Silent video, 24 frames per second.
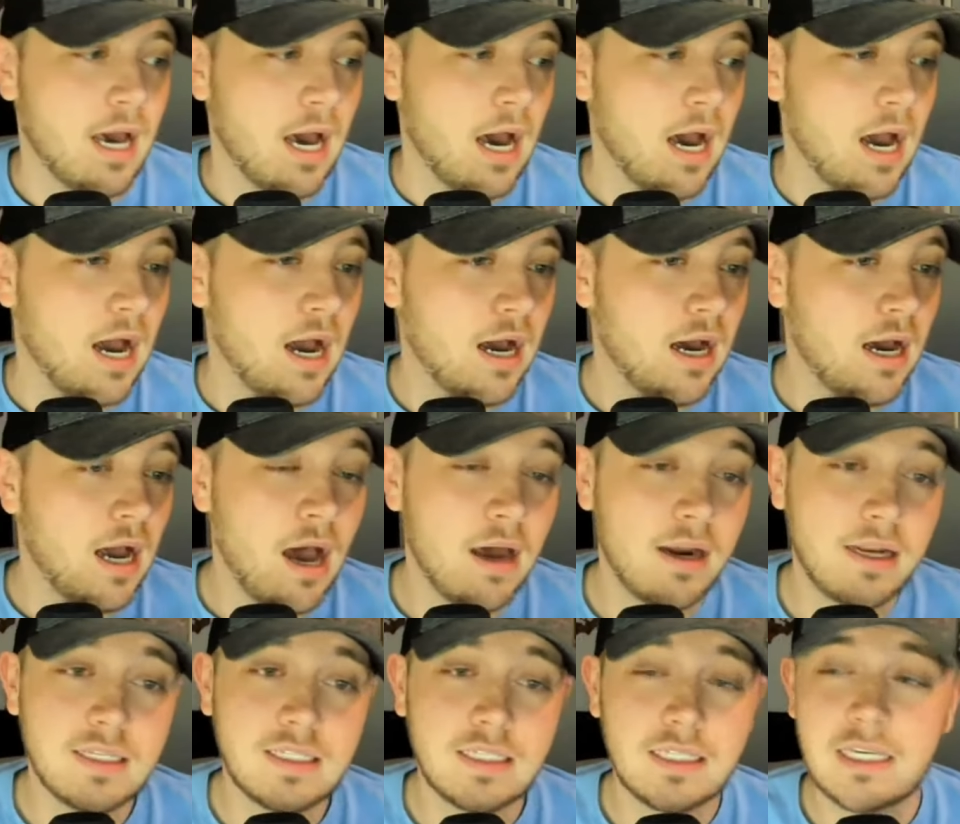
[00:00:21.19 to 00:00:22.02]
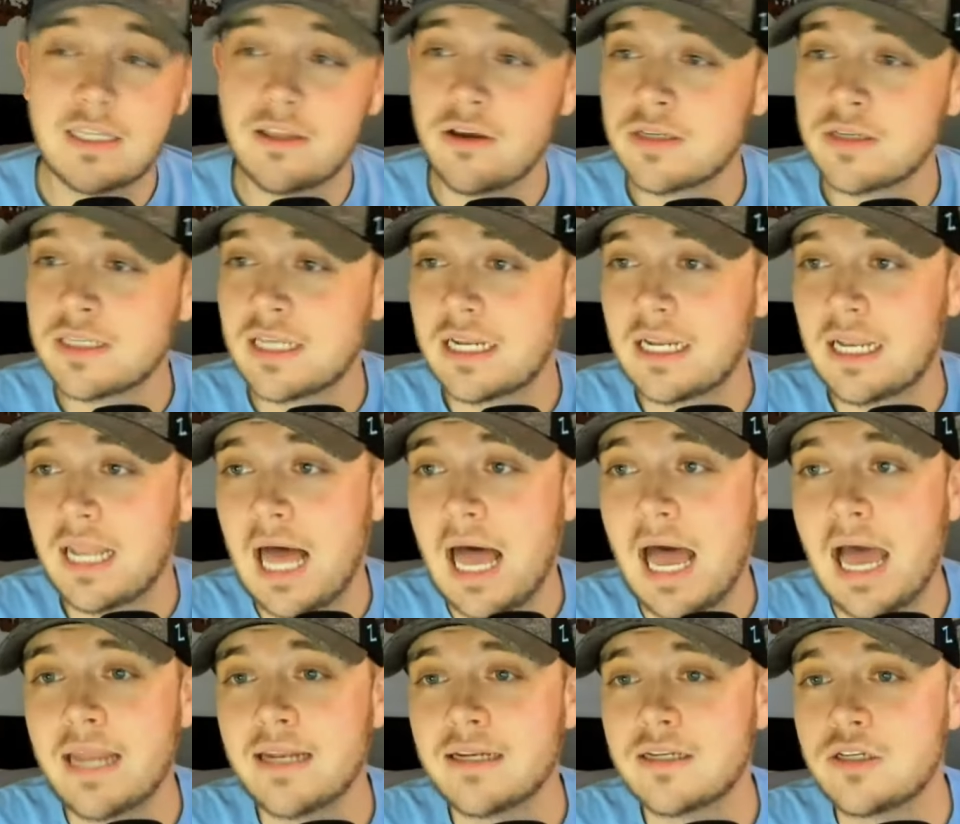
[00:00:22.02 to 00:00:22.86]
Honestly, there's a
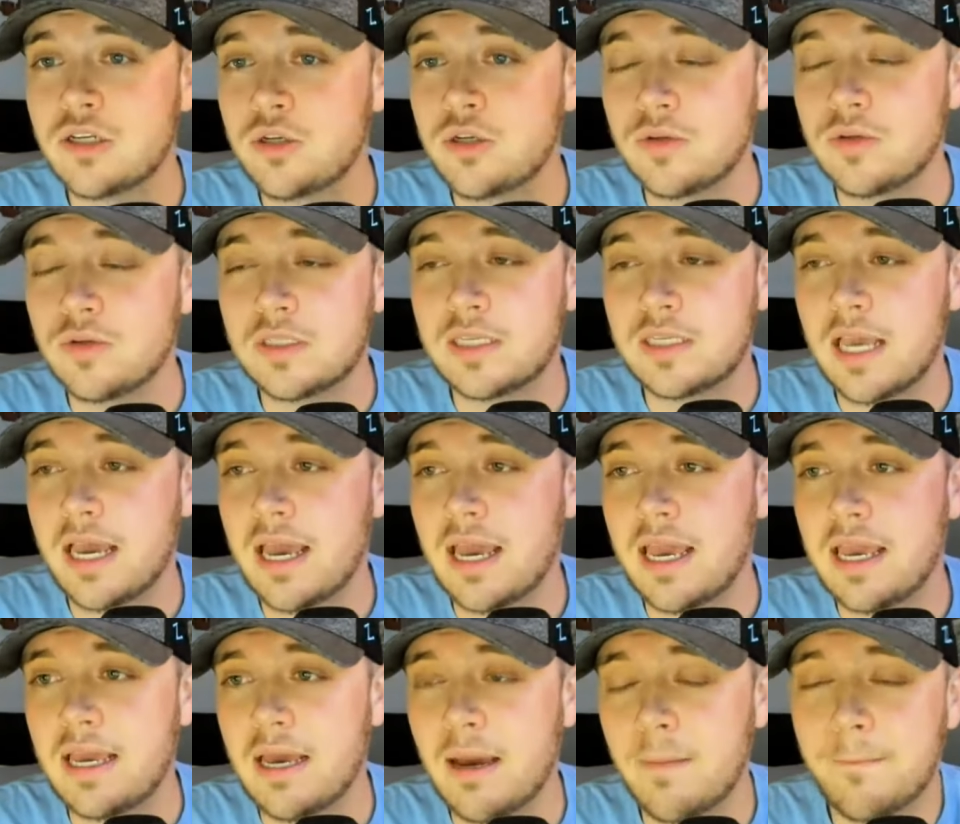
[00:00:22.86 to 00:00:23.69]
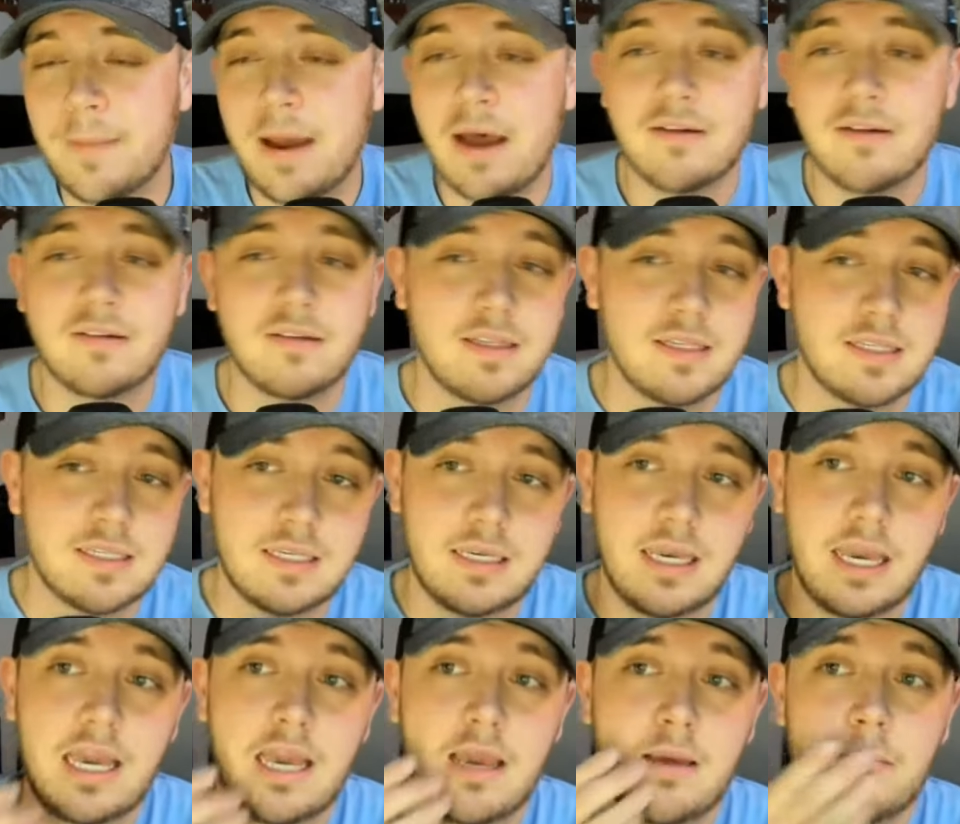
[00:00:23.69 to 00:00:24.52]
lot to say about this
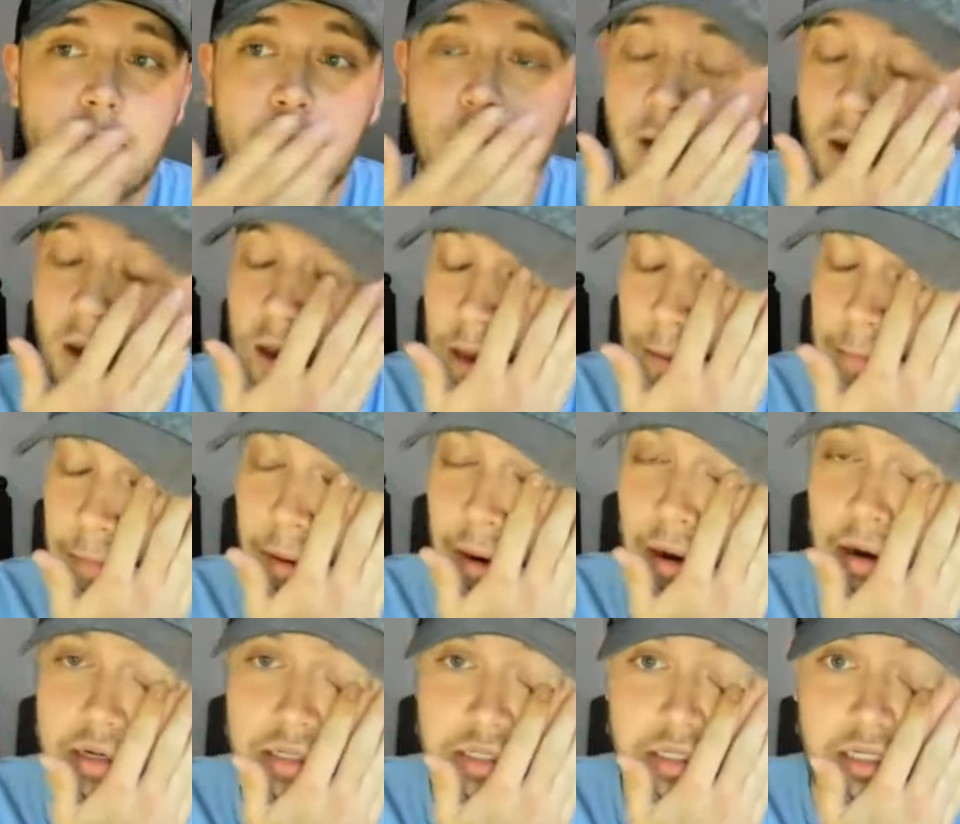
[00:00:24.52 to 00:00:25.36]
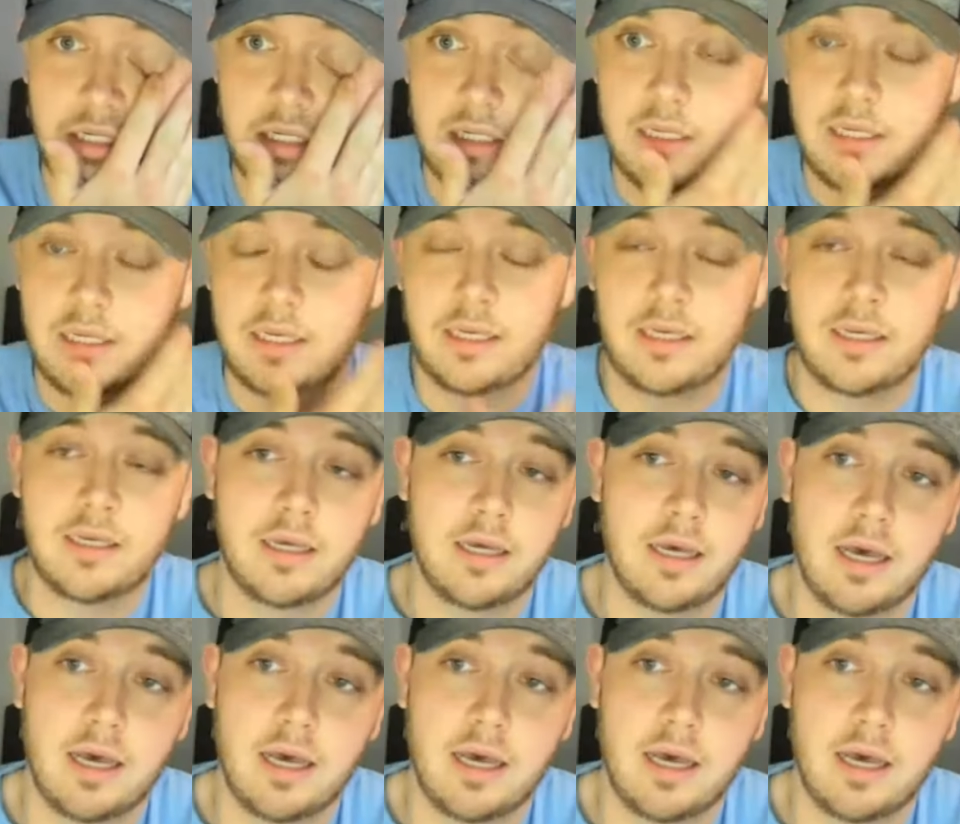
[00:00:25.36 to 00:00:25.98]
game personally.